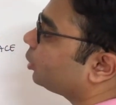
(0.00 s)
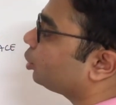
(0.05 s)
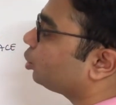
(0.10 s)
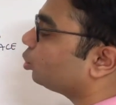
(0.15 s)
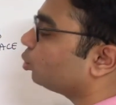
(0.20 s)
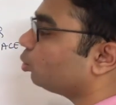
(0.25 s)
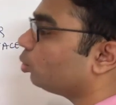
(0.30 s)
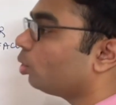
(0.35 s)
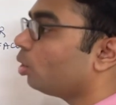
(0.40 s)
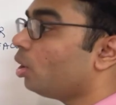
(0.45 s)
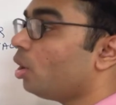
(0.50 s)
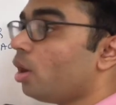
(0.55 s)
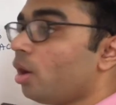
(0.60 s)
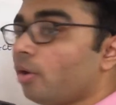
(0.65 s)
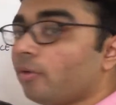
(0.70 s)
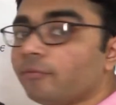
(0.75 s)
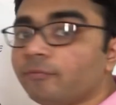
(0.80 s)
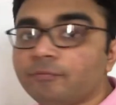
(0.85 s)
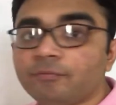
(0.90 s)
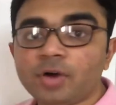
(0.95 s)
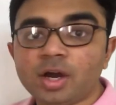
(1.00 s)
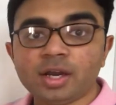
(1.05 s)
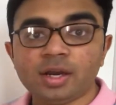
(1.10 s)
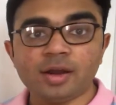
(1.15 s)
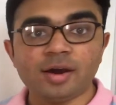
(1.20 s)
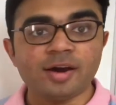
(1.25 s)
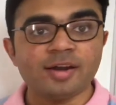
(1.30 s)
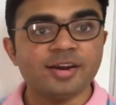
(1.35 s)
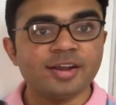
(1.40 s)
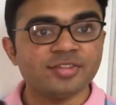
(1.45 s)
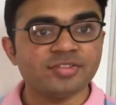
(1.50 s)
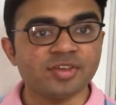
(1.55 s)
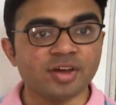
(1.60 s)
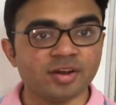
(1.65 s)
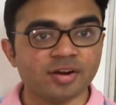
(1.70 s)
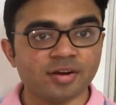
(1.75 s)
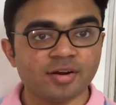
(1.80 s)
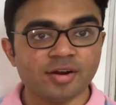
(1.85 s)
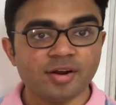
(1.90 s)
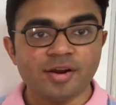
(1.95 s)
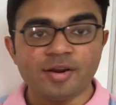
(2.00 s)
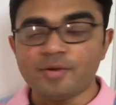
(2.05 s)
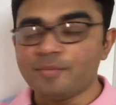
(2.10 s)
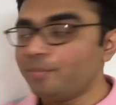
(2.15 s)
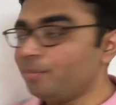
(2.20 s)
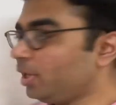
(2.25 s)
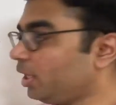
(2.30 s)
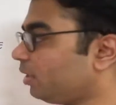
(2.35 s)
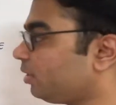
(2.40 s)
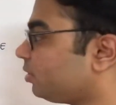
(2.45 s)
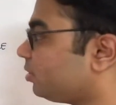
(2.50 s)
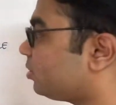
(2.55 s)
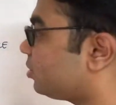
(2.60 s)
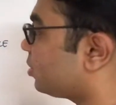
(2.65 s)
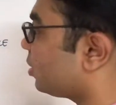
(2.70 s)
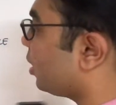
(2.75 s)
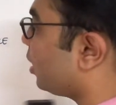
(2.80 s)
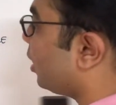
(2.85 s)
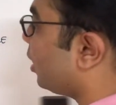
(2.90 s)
to one another. Means